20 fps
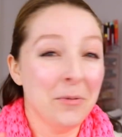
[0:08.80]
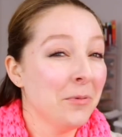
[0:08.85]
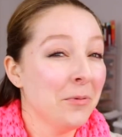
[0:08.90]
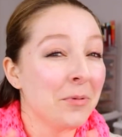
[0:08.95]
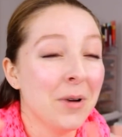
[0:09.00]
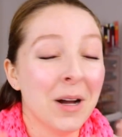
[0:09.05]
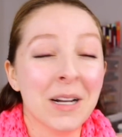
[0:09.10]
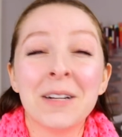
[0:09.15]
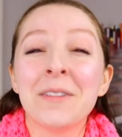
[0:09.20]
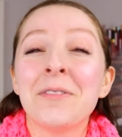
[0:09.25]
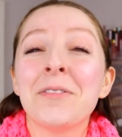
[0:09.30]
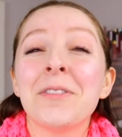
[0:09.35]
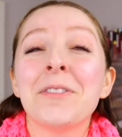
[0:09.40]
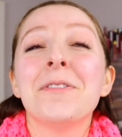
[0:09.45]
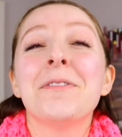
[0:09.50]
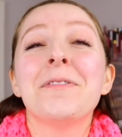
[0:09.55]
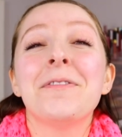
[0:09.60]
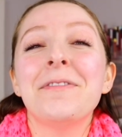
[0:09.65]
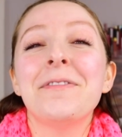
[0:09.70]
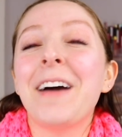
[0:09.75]
one of the
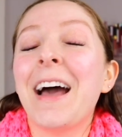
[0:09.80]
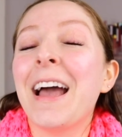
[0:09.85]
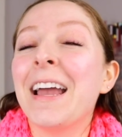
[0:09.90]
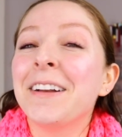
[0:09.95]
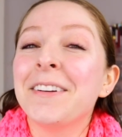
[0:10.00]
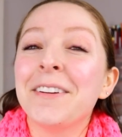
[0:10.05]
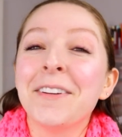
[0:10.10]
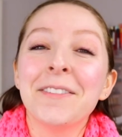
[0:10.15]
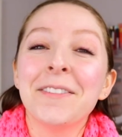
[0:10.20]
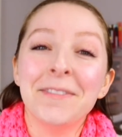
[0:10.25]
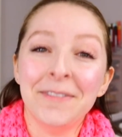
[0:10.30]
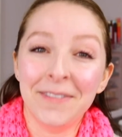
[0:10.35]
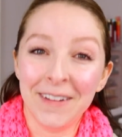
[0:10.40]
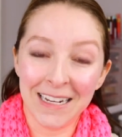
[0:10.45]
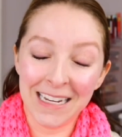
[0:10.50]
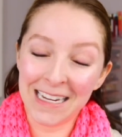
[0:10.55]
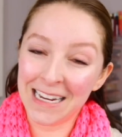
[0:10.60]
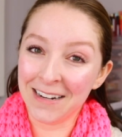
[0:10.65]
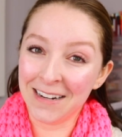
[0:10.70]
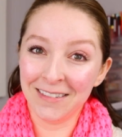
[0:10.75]
final
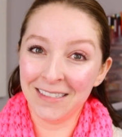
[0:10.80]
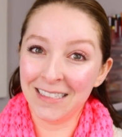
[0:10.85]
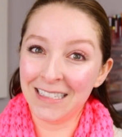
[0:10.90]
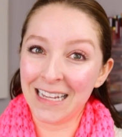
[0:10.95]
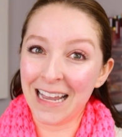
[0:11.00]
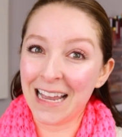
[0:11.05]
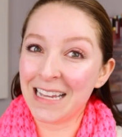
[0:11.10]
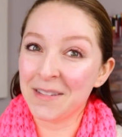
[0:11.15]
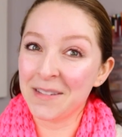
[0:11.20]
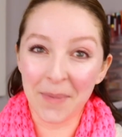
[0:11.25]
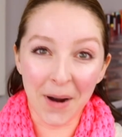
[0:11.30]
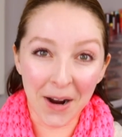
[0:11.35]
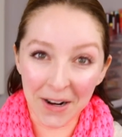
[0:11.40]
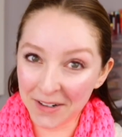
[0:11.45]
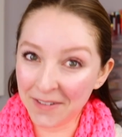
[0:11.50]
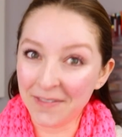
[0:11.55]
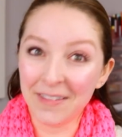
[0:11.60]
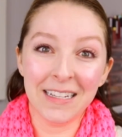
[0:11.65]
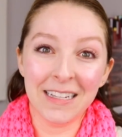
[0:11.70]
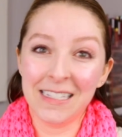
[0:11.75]
videos as part
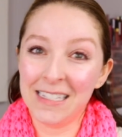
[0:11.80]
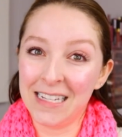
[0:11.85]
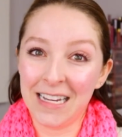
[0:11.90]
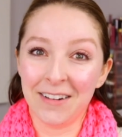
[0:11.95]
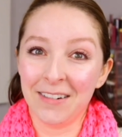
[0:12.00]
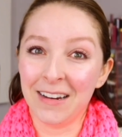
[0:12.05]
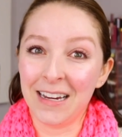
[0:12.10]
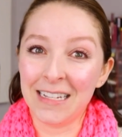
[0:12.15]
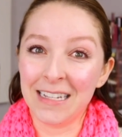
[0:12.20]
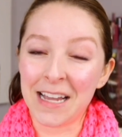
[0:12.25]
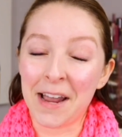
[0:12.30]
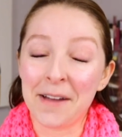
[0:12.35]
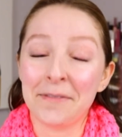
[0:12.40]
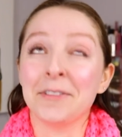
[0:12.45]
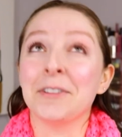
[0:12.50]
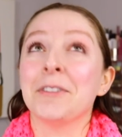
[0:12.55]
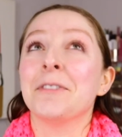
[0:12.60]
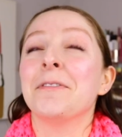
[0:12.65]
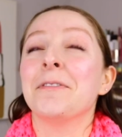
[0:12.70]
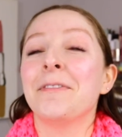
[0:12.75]
of this series
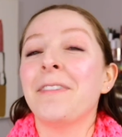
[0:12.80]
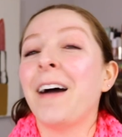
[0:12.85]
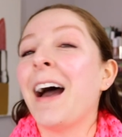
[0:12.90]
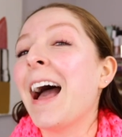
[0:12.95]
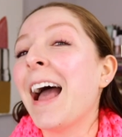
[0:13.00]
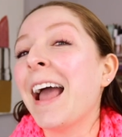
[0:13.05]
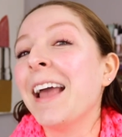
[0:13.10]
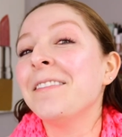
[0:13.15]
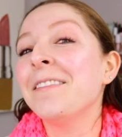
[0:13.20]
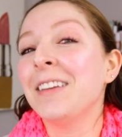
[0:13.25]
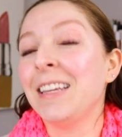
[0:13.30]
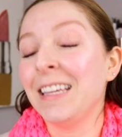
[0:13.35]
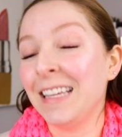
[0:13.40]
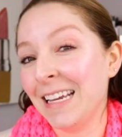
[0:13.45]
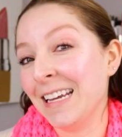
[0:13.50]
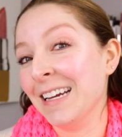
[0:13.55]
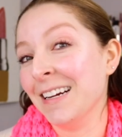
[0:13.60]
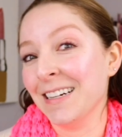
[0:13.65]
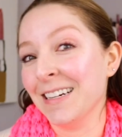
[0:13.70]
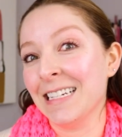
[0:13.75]
after five
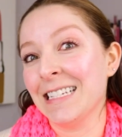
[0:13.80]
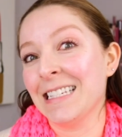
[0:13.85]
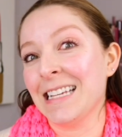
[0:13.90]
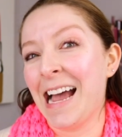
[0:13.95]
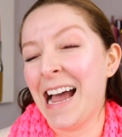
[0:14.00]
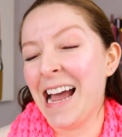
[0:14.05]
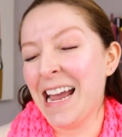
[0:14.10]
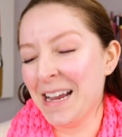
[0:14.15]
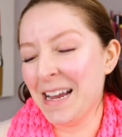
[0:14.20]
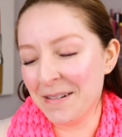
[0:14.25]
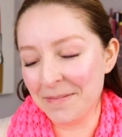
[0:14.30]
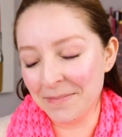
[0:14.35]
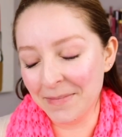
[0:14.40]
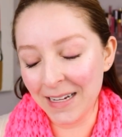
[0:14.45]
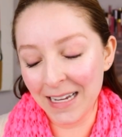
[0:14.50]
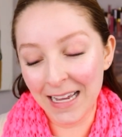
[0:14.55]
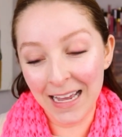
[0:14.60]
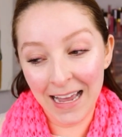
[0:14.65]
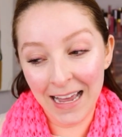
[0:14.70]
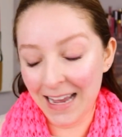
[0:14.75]
years. I am,
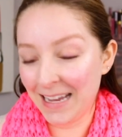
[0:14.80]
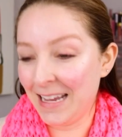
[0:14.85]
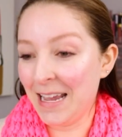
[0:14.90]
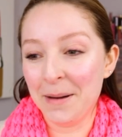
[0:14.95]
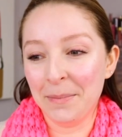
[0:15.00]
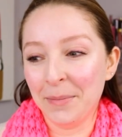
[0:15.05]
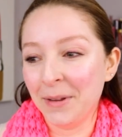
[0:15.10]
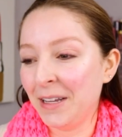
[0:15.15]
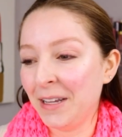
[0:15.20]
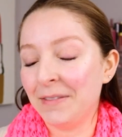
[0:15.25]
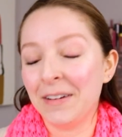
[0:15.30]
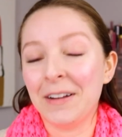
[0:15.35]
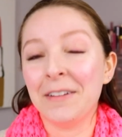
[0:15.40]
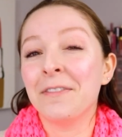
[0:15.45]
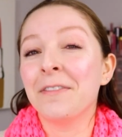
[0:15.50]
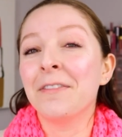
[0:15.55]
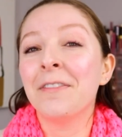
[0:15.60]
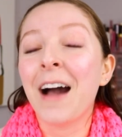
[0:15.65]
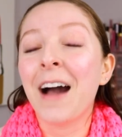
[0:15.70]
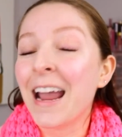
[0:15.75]
I can't believe it,
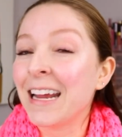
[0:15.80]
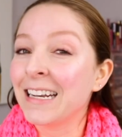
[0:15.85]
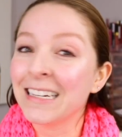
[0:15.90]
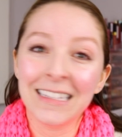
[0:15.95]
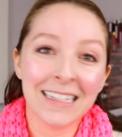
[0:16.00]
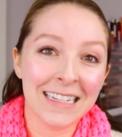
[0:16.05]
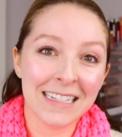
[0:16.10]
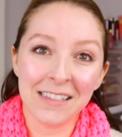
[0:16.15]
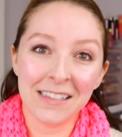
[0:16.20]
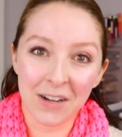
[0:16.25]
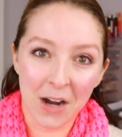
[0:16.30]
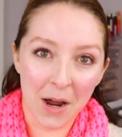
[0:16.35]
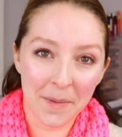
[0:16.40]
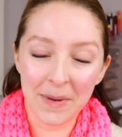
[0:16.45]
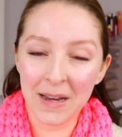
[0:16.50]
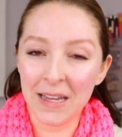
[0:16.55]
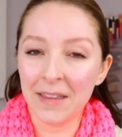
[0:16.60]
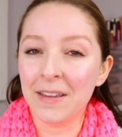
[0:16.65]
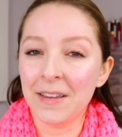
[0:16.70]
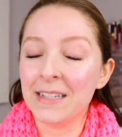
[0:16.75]
finally
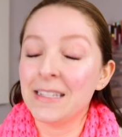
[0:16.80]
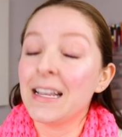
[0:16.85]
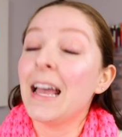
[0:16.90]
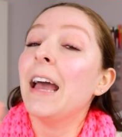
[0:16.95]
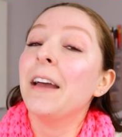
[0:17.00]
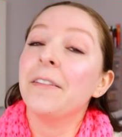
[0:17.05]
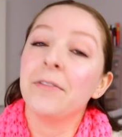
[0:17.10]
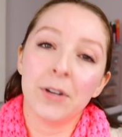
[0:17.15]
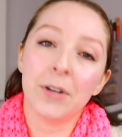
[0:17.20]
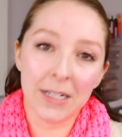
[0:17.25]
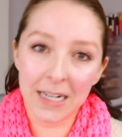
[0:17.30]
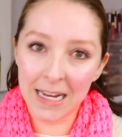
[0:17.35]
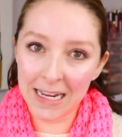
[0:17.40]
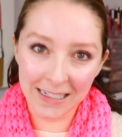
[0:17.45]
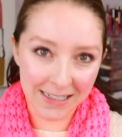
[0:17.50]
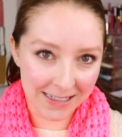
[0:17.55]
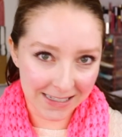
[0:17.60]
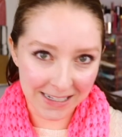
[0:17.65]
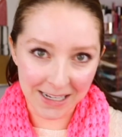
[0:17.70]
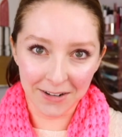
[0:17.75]
stopping this everyday
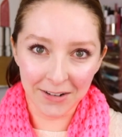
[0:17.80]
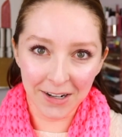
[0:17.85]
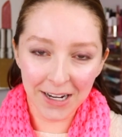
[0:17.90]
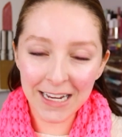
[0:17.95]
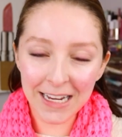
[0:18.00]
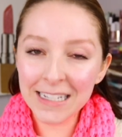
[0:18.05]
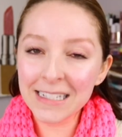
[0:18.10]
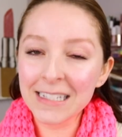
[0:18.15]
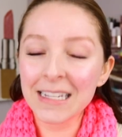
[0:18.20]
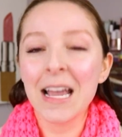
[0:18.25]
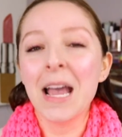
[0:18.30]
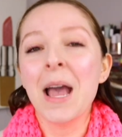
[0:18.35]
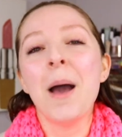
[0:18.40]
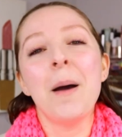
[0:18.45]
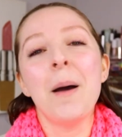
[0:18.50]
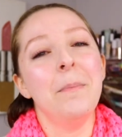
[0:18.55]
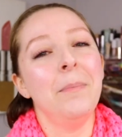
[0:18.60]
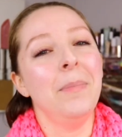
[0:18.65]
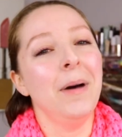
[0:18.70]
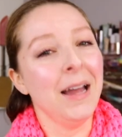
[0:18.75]
series,
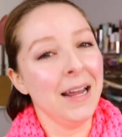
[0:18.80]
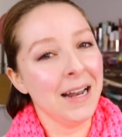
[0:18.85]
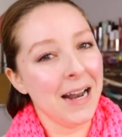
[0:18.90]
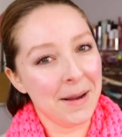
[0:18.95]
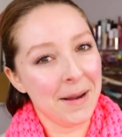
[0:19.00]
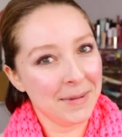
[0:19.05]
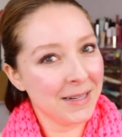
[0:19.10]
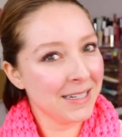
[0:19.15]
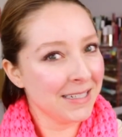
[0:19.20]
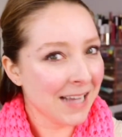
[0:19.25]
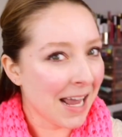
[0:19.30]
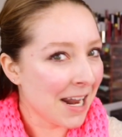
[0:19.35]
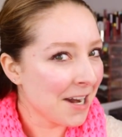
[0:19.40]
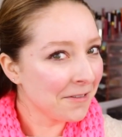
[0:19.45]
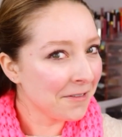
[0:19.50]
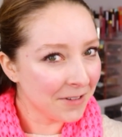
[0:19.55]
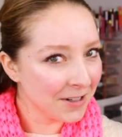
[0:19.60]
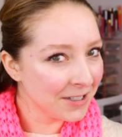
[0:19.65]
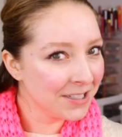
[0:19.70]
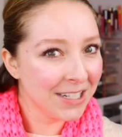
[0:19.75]
but I'm
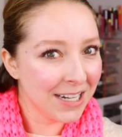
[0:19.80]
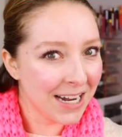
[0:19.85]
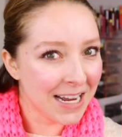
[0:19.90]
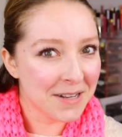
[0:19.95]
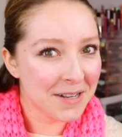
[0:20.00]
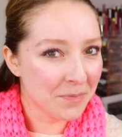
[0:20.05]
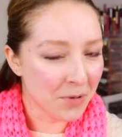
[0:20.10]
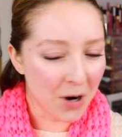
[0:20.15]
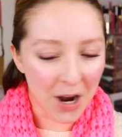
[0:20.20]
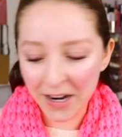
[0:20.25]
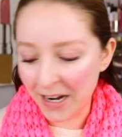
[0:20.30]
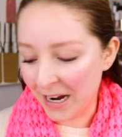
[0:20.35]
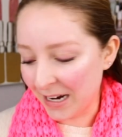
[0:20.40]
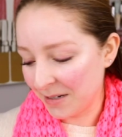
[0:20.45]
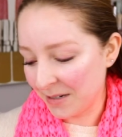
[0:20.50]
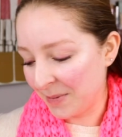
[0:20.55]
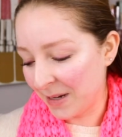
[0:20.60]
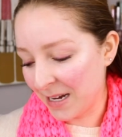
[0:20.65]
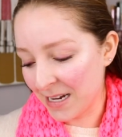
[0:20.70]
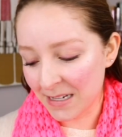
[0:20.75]
excited for today's
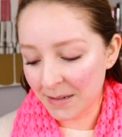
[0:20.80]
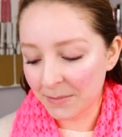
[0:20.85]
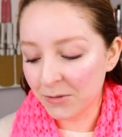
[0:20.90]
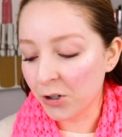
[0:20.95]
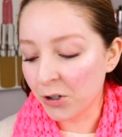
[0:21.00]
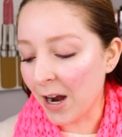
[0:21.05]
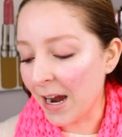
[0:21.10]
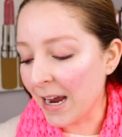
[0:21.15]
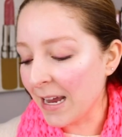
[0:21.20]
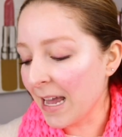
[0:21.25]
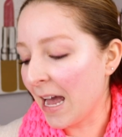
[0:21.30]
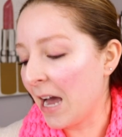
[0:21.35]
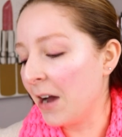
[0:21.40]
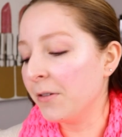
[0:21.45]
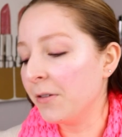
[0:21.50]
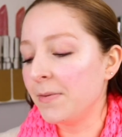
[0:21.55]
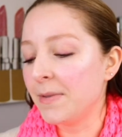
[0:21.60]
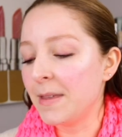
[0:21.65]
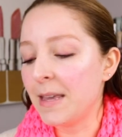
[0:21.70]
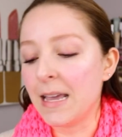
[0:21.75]
product because I'm trying
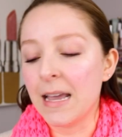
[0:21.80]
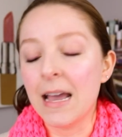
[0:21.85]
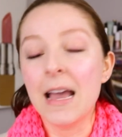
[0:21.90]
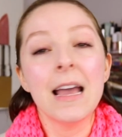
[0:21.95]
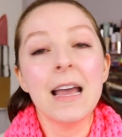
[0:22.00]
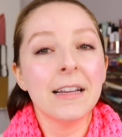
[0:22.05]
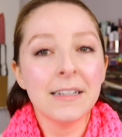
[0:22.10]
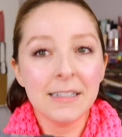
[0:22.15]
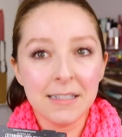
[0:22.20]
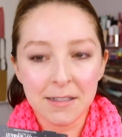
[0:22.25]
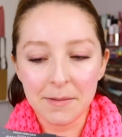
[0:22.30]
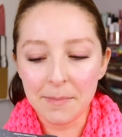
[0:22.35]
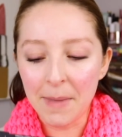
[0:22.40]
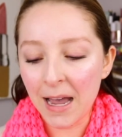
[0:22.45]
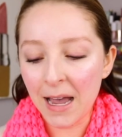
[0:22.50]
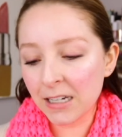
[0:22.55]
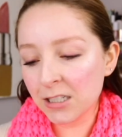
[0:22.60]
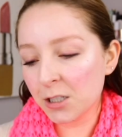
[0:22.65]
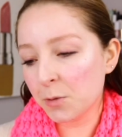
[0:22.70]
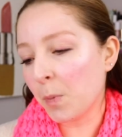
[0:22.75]
out the
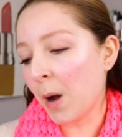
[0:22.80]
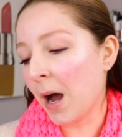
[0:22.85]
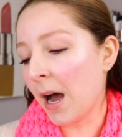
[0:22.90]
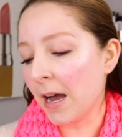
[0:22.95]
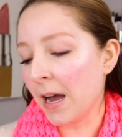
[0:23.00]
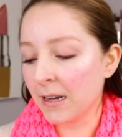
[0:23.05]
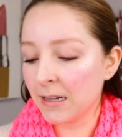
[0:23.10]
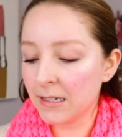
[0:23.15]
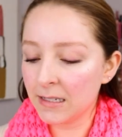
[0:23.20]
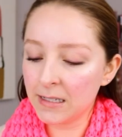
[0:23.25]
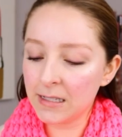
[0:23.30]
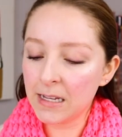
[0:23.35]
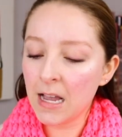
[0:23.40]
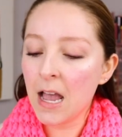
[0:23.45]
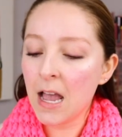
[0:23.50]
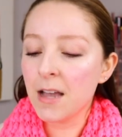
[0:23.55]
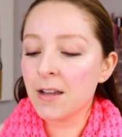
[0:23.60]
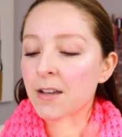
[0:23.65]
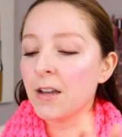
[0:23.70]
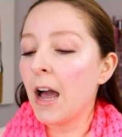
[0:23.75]
Smashbox
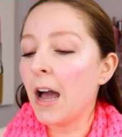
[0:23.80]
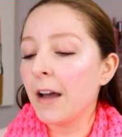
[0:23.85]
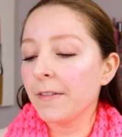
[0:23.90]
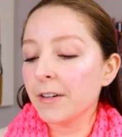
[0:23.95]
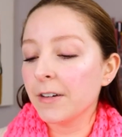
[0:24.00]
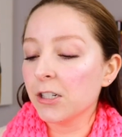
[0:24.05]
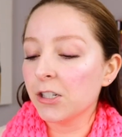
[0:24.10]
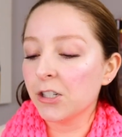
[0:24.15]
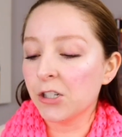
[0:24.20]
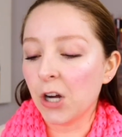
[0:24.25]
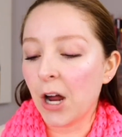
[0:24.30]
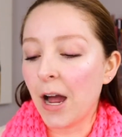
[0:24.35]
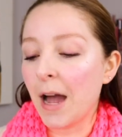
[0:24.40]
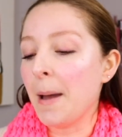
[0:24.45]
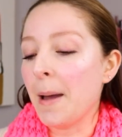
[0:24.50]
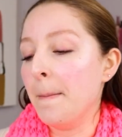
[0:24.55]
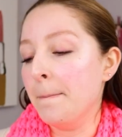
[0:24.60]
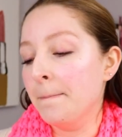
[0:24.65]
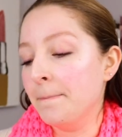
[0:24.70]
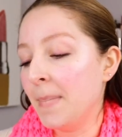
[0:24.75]
Cover
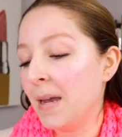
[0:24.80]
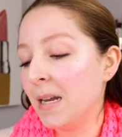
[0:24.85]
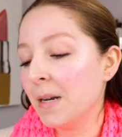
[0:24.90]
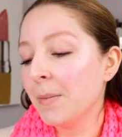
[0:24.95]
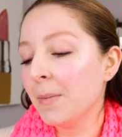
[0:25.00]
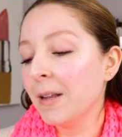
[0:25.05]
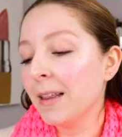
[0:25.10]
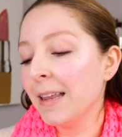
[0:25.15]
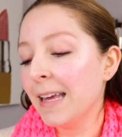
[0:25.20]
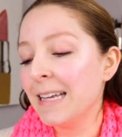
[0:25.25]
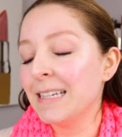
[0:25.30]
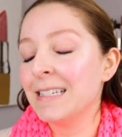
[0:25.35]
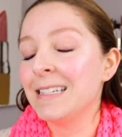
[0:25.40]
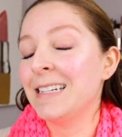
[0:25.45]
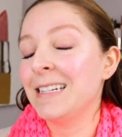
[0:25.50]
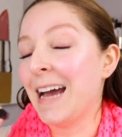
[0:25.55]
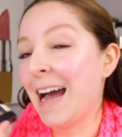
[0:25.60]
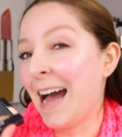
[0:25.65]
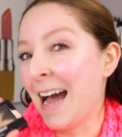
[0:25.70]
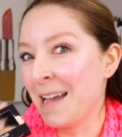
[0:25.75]
Shot
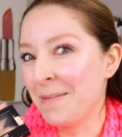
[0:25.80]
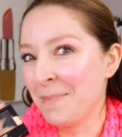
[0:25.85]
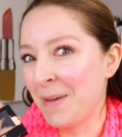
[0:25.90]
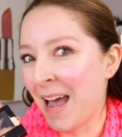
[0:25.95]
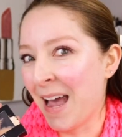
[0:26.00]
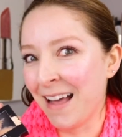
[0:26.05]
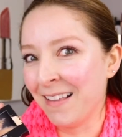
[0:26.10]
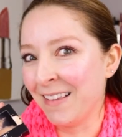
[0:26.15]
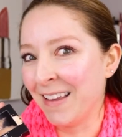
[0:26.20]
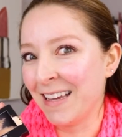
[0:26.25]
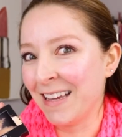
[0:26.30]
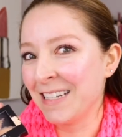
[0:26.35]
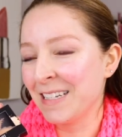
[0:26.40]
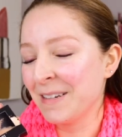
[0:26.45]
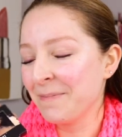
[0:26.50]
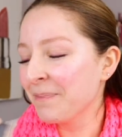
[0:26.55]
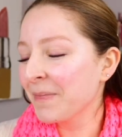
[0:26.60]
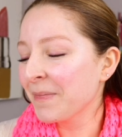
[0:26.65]
Minimalist Eye Palette.